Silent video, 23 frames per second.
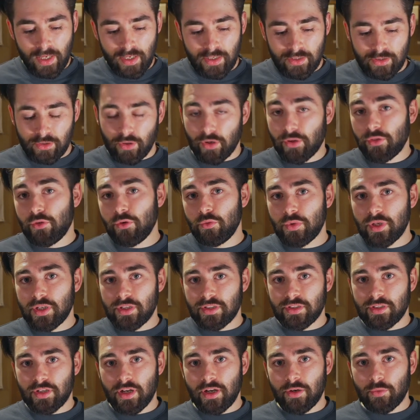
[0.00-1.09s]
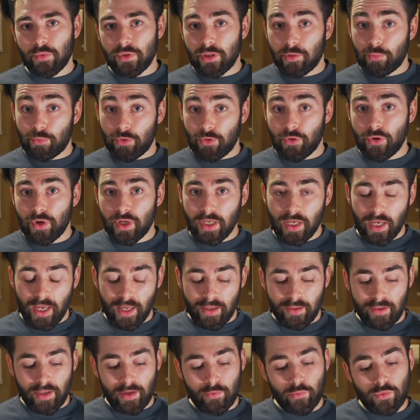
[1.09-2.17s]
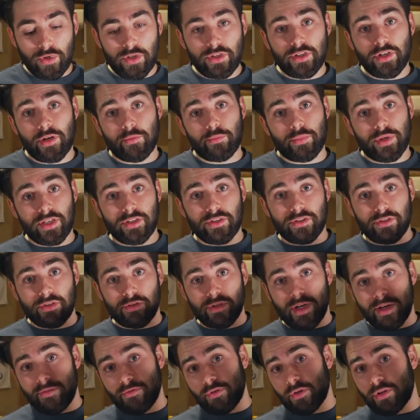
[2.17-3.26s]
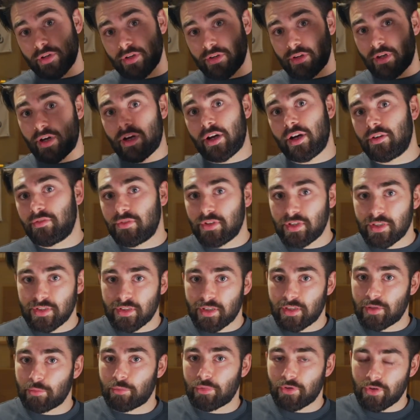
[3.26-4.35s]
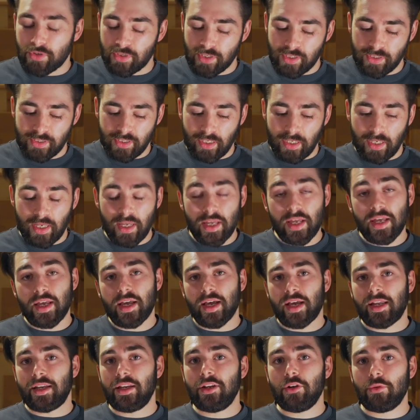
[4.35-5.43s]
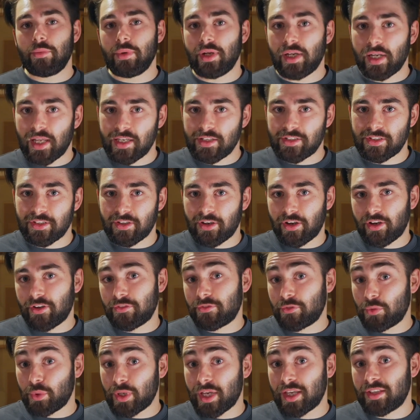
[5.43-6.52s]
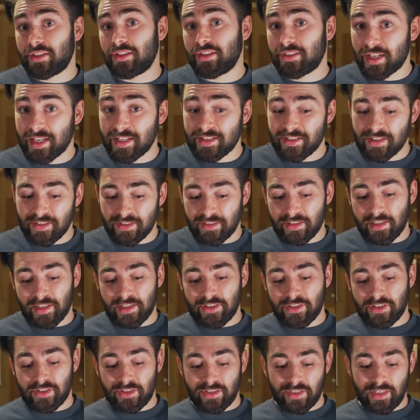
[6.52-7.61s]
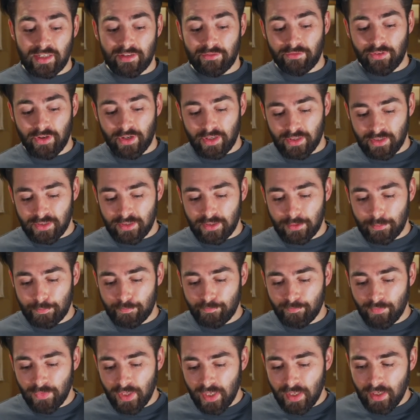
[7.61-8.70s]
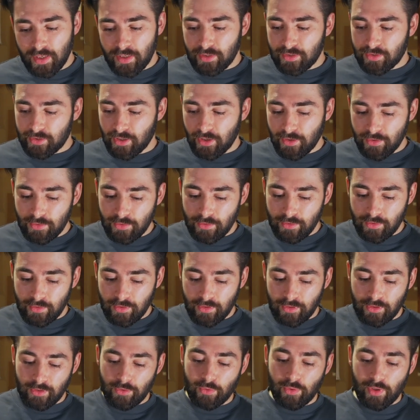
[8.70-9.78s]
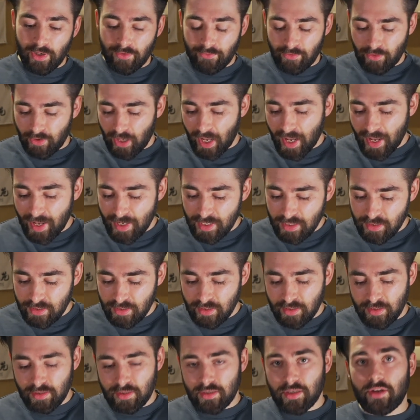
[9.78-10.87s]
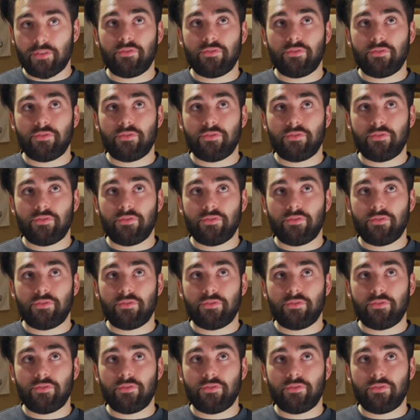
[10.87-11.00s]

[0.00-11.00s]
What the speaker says: So I thought we'd start with the brewing and then we'd jump in to have a look at the harvest and the processing a little bit later after we get to taste this delicious tea first. So you will have had a